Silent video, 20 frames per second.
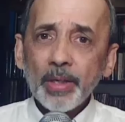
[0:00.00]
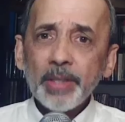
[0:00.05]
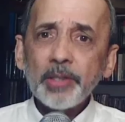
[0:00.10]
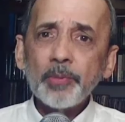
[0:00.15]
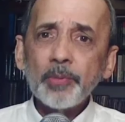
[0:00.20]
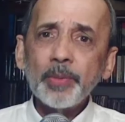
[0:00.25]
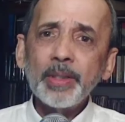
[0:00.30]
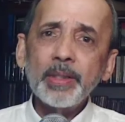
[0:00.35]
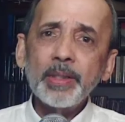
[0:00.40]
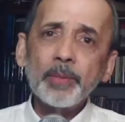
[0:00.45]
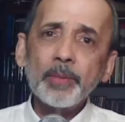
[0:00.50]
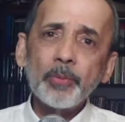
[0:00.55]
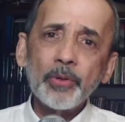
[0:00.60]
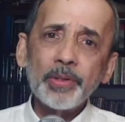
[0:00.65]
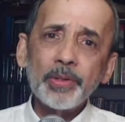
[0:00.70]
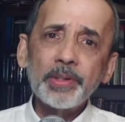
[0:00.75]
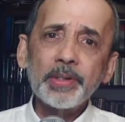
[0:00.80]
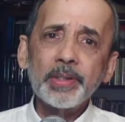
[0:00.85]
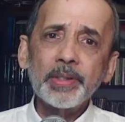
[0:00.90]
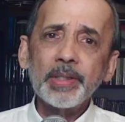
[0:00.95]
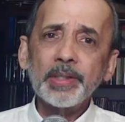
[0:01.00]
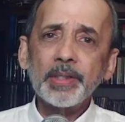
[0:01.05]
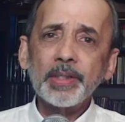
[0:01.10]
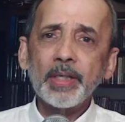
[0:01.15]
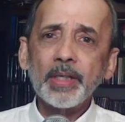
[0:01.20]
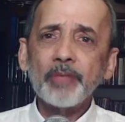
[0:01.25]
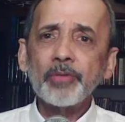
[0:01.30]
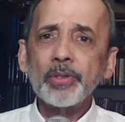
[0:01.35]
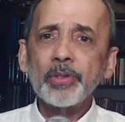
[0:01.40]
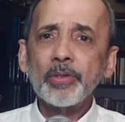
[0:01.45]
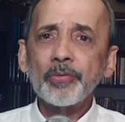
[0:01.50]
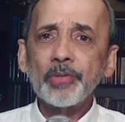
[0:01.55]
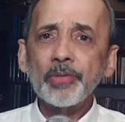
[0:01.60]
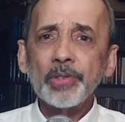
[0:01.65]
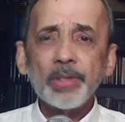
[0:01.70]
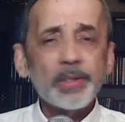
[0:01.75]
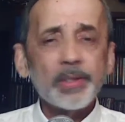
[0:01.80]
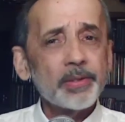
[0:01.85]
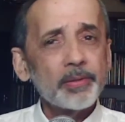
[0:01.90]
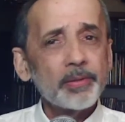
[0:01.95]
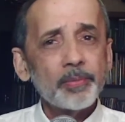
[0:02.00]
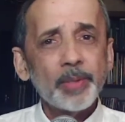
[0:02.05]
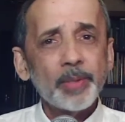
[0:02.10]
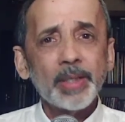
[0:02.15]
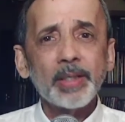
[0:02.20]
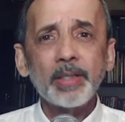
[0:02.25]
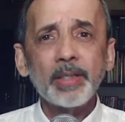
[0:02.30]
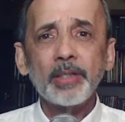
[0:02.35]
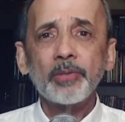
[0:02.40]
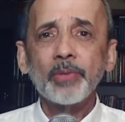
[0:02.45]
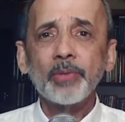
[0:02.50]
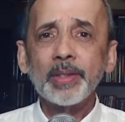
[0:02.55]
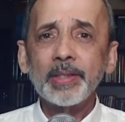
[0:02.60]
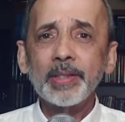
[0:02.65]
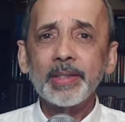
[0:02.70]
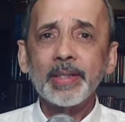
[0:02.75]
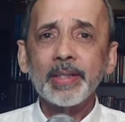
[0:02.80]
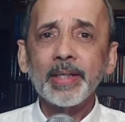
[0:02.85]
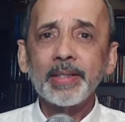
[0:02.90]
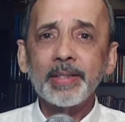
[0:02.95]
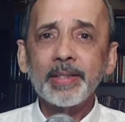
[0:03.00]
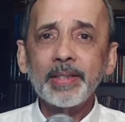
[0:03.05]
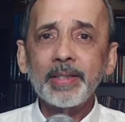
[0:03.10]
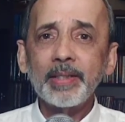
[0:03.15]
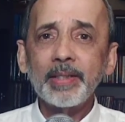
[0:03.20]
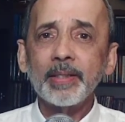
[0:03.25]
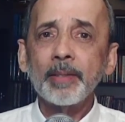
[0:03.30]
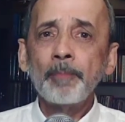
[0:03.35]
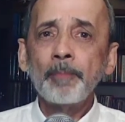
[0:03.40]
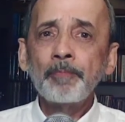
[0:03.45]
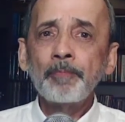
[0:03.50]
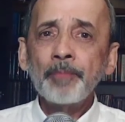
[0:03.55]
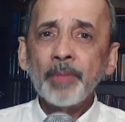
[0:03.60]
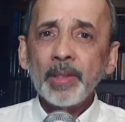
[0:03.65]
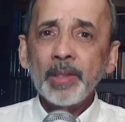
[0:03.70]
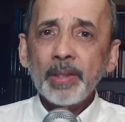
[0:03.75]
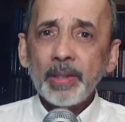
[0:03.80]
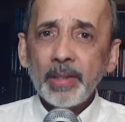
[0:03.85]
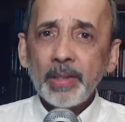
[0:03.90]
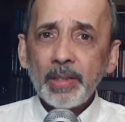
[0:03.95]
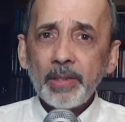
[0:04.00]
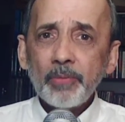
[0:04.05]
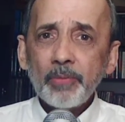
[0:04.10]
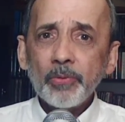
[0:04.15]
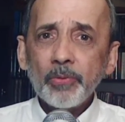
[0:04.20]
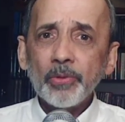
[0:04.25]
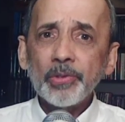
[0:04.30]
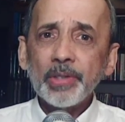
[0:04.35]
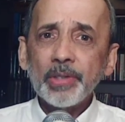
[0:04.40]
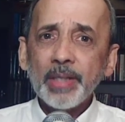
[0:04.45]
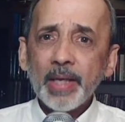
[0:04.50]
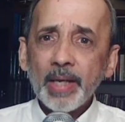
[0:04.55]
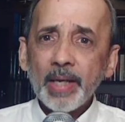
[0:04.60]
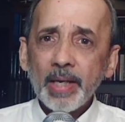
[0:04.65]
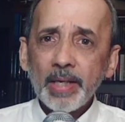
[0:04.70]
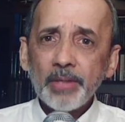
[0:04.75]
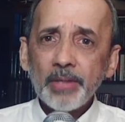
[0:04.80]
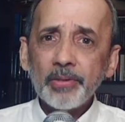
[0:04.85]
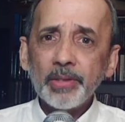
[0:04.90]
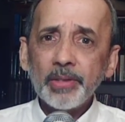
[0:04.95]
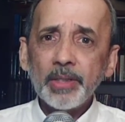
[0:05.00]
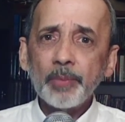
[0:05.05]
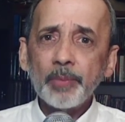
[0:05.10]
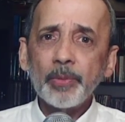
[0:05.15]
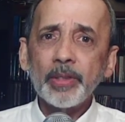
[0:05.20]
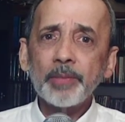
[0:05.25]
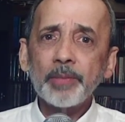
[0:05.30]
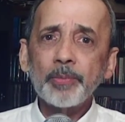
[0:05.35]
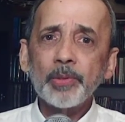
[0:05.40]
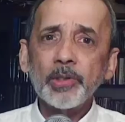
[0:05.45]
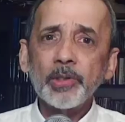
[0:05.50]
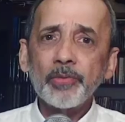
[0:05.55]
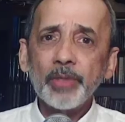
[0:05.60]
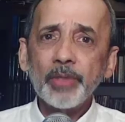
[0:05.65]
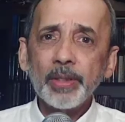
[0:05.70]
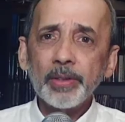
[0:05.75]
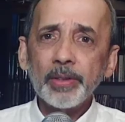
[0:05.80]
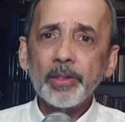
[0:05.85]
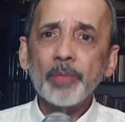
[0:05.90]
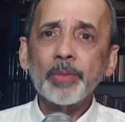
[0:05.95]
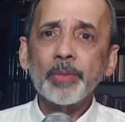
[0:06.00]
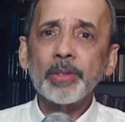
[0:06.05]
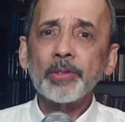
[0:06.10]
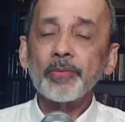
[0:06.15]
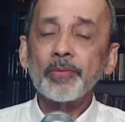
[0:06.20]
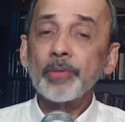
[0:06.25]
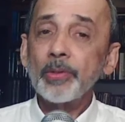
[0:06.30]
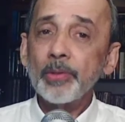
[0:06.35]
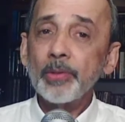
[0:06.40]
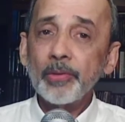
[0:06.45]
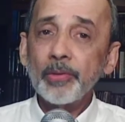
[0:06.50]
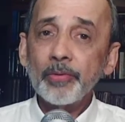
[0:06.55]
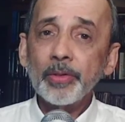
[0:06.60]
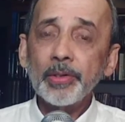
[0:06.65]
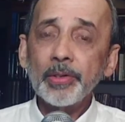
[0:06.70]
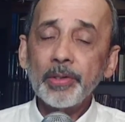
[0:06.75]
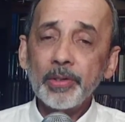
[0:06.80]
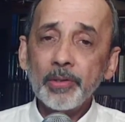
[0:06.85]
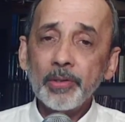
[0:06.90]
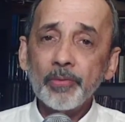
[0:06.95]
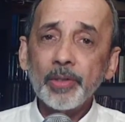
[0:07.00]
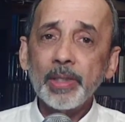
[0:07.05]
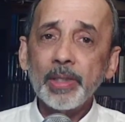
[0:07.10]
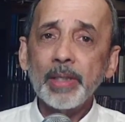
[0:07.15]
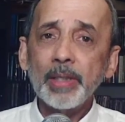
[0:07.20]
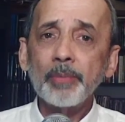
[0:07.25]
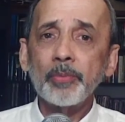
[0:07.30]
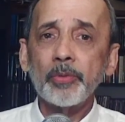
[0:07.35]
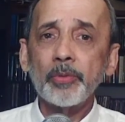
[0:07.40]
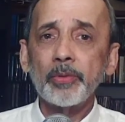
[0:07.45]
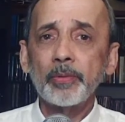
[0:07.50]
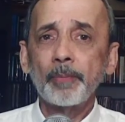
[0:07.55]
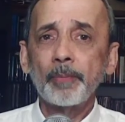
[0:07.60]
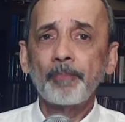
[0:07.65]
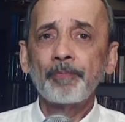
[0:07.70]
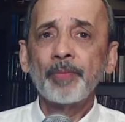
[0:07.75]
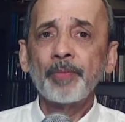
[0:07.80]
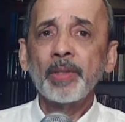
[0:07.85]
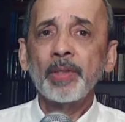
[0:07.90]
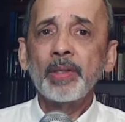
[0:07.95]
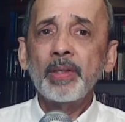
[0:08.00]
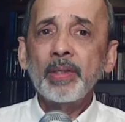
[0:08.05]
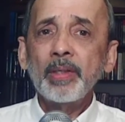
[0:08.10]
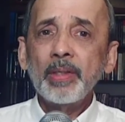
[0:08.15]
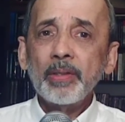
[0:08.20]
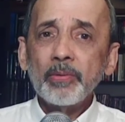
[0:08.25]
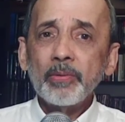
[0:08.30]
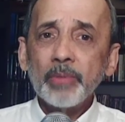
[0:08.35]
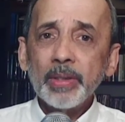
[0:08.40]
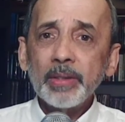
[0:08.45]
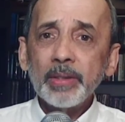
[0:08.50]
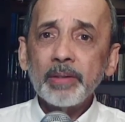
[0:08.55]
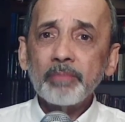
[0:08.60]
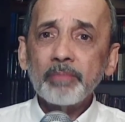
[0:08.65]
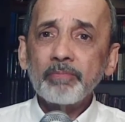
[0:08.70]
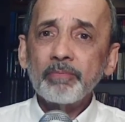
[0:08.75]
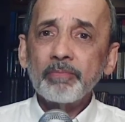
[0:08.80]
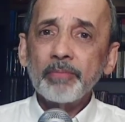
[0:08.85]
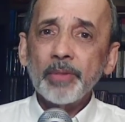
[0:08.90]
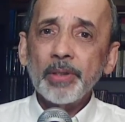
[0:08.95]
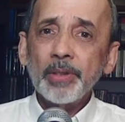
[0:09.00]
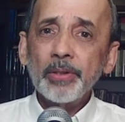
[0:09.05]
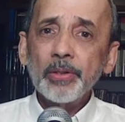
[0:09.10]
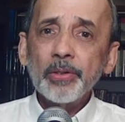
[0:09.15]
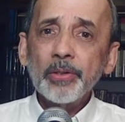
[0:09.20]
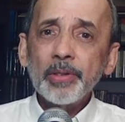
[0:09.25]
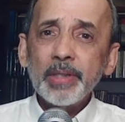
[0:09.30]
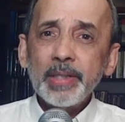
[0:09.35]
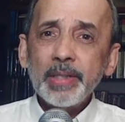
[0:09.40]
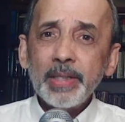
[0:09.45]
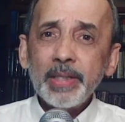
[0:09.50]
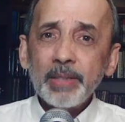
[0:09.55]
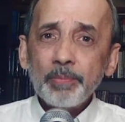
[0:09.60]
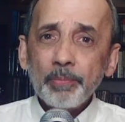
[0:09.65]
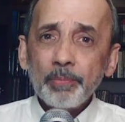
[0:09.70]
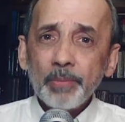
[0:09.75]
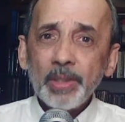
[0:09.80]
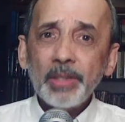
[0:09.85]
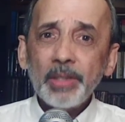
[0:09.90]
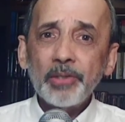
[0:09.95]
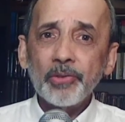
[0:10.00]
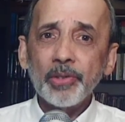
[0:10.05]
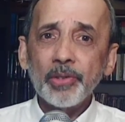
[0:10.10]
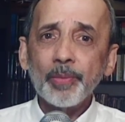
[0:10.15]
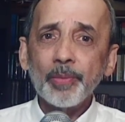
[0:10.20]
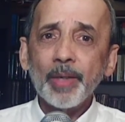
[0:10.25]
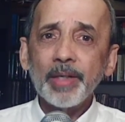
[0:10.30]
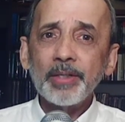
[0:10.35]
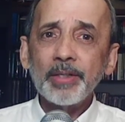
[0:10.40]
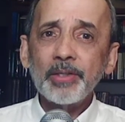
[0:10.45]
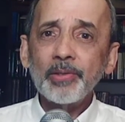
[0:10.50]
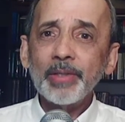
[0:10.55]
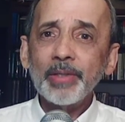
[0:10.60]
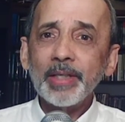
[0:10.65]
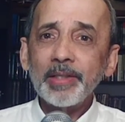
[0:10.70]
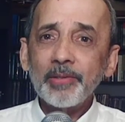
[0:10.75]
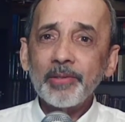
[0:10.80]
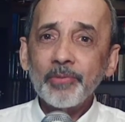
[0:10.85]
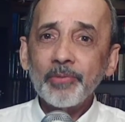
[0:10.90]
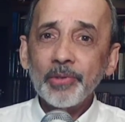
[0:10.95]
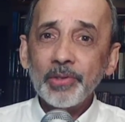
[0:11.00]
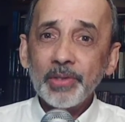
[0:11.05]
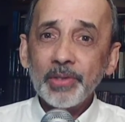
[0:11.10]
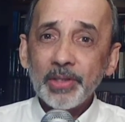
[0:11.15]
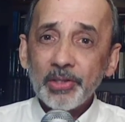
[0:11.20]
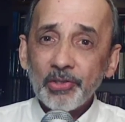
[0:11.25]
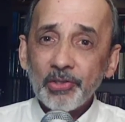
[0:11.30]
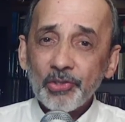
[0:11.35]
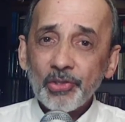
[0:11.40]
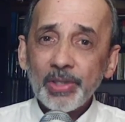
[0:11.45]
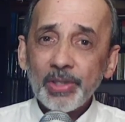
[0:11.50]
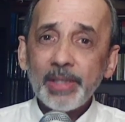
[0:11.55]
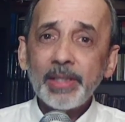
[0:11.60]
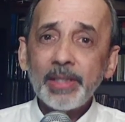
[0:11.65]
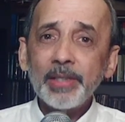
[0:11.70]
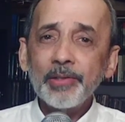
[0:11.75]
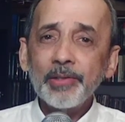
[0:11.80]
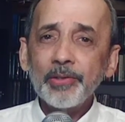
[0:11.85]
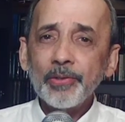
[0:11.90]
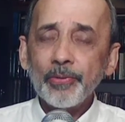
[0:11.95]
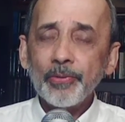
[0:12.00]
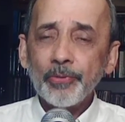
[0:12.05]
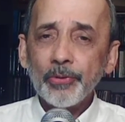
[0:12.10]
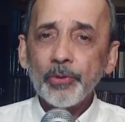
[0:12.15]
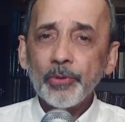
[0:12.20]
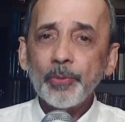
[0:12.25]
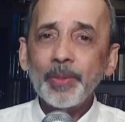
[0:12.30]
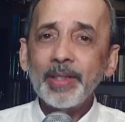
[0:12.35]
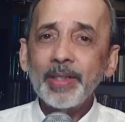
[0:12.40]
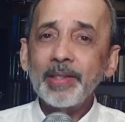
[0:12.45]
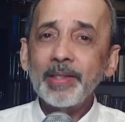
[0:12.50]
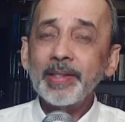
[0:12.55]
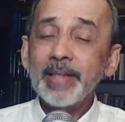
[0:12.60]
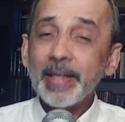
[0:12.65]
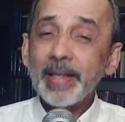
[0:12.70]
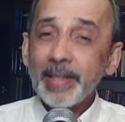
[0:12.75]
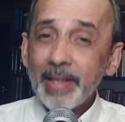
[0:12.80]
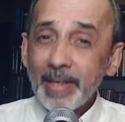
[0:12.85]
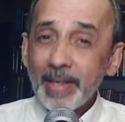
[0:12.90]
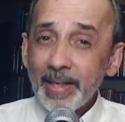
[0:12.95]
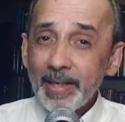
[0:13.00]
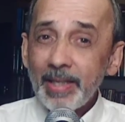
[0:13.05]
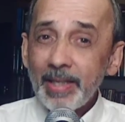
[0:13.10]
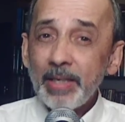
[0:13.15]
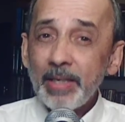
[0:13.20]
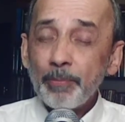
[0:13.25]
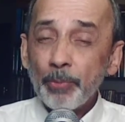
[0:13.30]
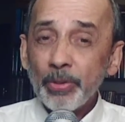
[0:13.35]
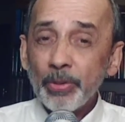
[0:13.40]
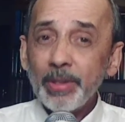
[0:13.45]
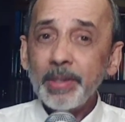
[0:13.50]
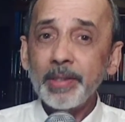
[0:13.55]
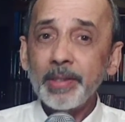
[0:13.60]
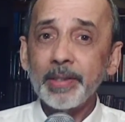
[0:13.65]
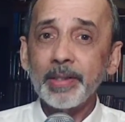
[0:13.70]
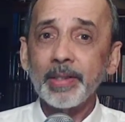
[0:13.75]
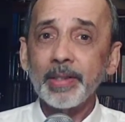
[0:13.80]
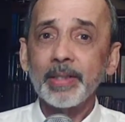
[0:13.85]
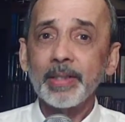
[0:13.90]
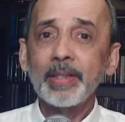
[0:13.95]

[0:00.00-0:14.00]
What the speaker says: to being appointed as Governor of the Central Bank in 2019, he was head of the Department of Economics at the University of Colombo. Well, you don't need me to remind you that it was the trillions of rupees that he printed